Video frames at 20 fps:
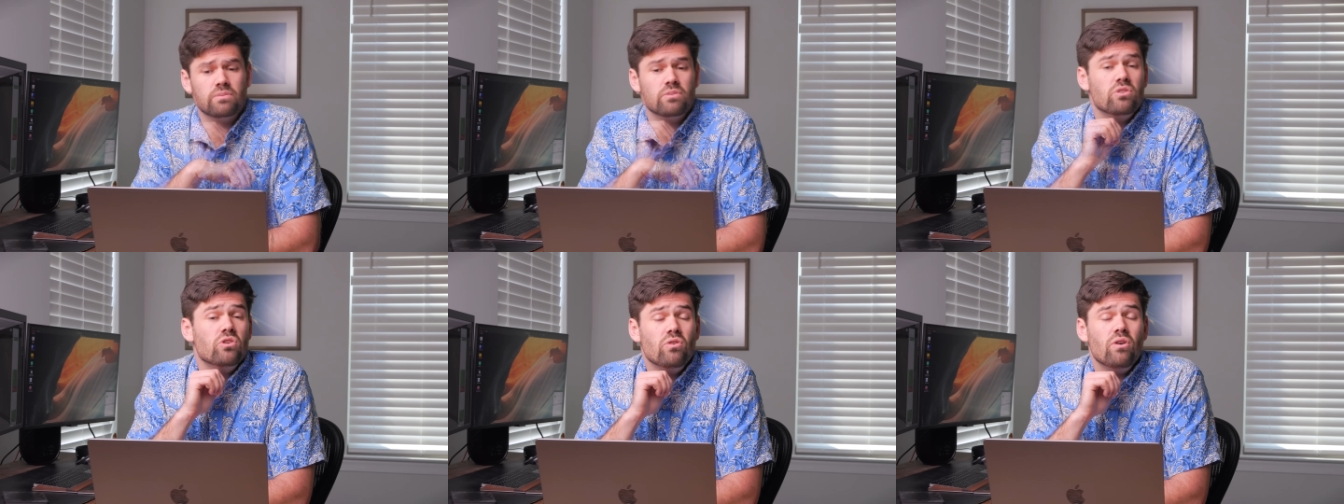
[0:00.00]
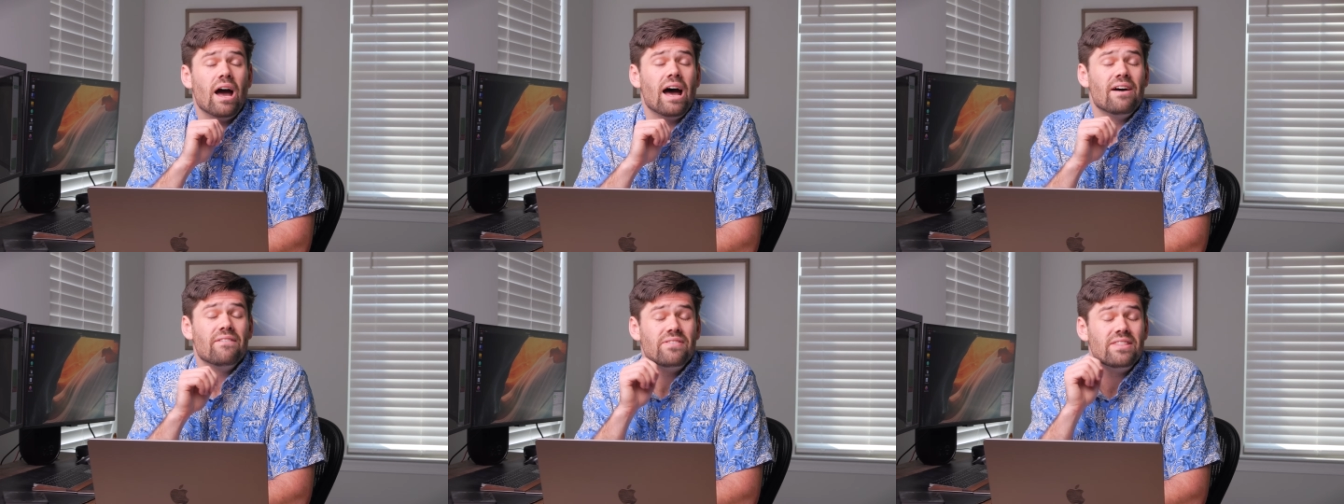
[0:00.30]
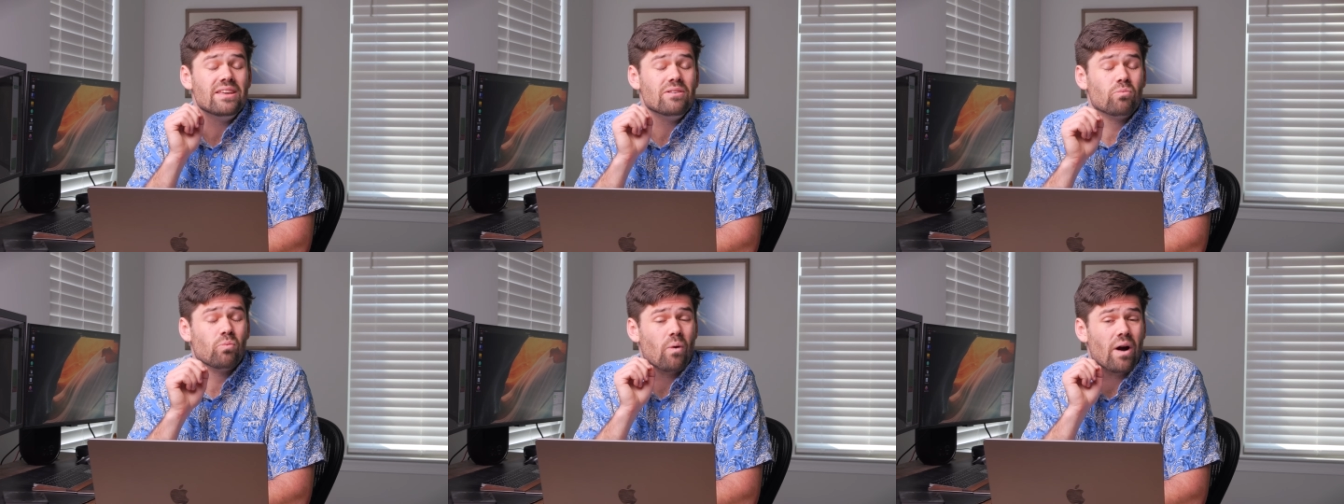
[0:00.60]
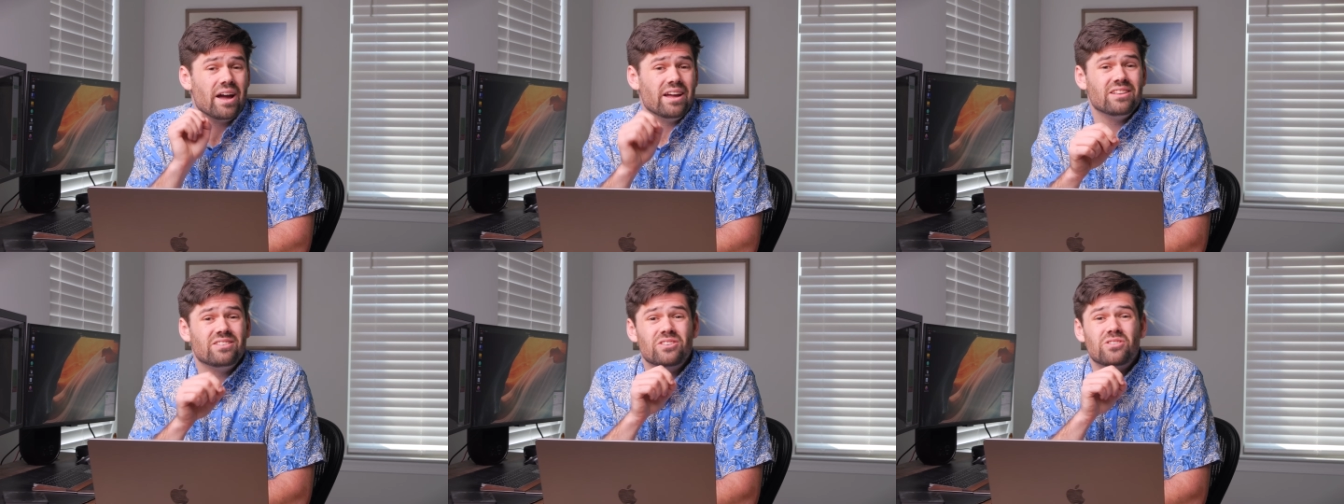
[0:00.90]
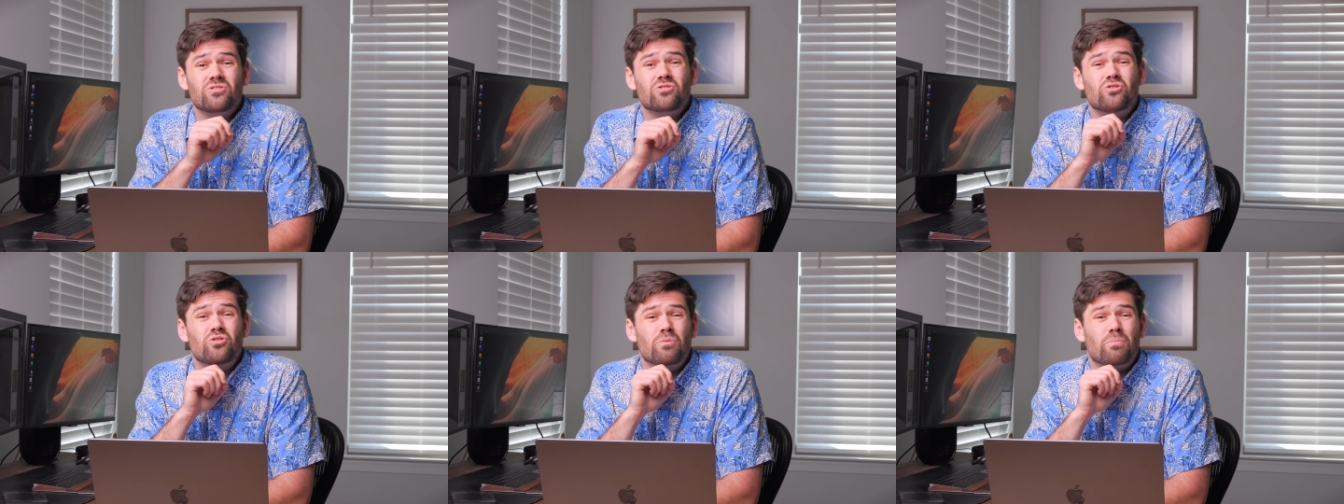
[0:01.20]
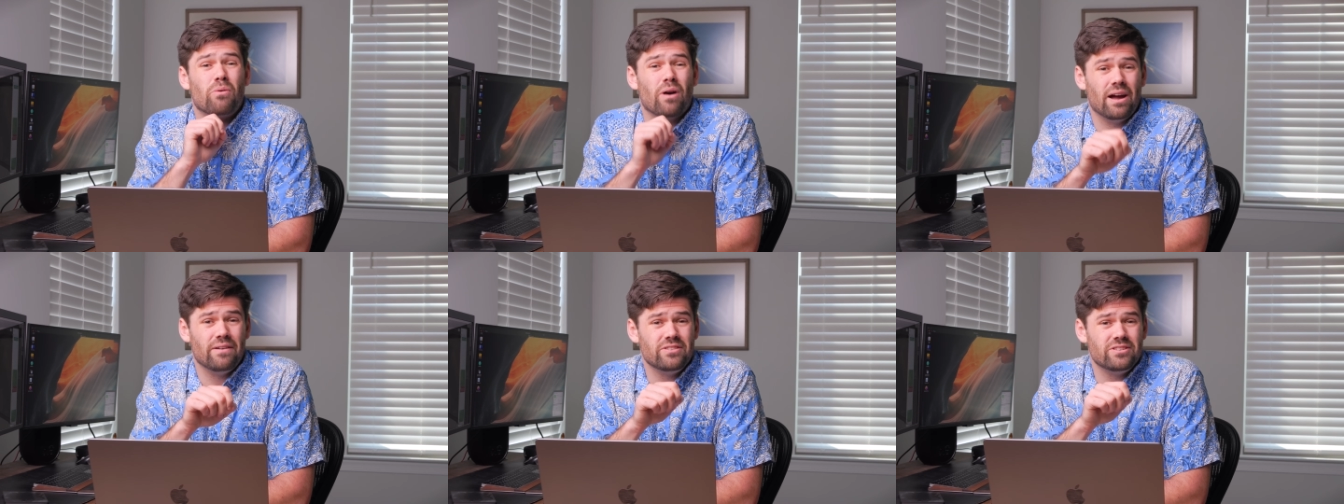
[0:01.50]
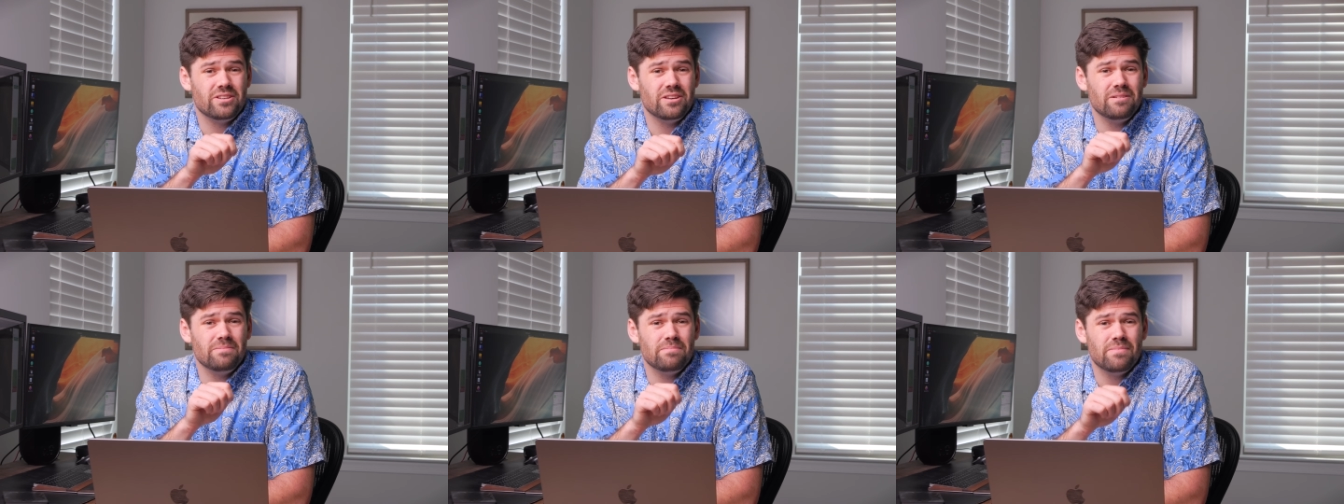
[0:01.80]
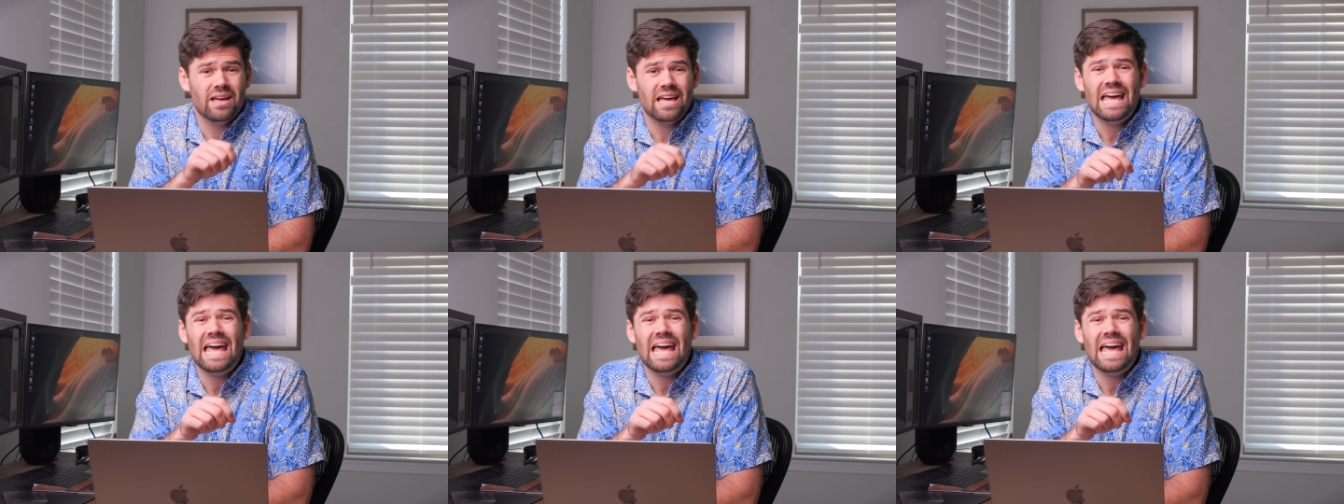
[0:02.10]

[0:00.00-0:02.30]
You have the right to privacy,